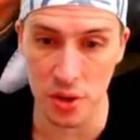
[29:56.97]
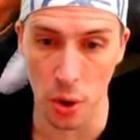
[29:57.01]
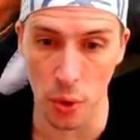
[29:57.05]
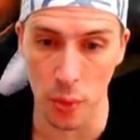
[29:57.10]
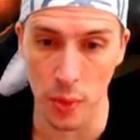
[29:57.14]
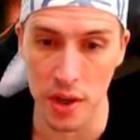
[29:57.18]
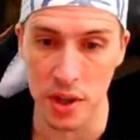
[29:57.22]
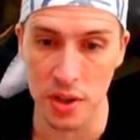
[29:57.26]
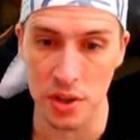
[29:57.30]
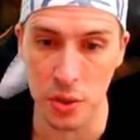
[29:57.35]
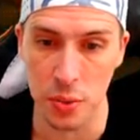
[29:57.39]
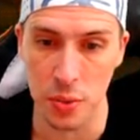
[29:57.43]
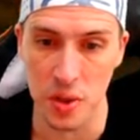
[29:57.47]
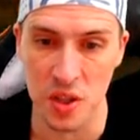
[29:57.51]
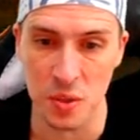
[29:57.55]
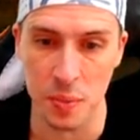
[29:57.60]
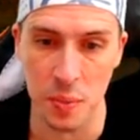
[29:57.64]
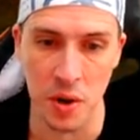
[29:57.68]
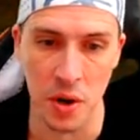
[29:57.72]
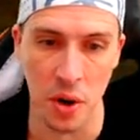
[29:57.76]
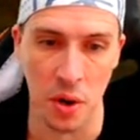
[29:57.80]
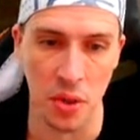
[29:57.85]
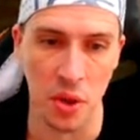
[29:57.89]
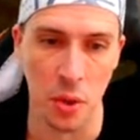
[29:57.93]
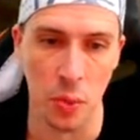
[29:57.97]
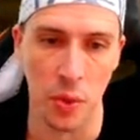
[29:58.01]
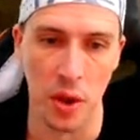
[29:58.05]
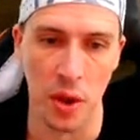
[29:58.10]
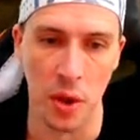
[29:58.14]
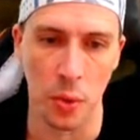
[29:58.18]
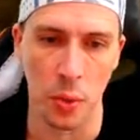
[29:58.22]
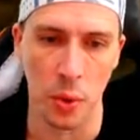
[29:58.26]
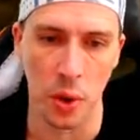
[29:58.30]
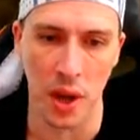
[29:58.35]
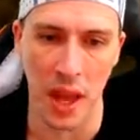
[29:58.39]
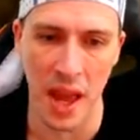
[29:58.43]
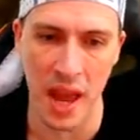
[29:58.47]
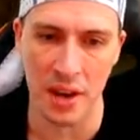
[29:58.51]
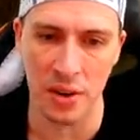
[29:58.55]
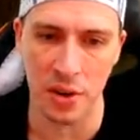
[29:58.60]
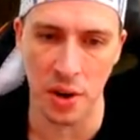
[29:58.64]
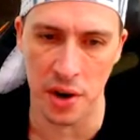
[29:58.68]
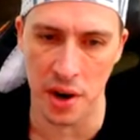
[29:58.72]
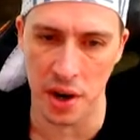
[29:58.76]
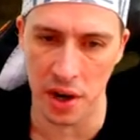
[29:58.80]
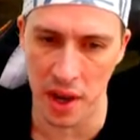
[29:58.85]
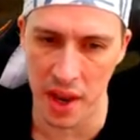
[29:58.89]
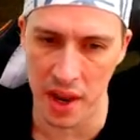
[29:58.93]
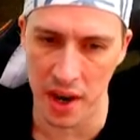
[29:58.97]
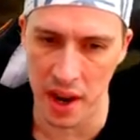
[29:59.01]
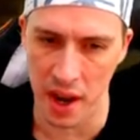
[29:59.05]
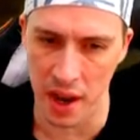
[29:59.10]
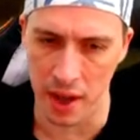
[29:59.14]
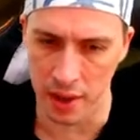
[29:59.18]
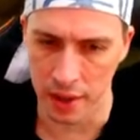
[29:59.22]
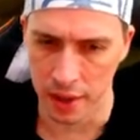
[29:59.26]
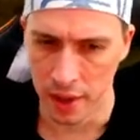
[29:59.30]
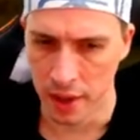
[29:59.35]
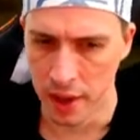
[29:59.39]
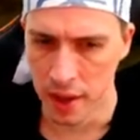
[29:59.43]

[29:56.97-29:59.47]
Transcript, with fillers: All we do is spin on the wheel, we'll land on a letter.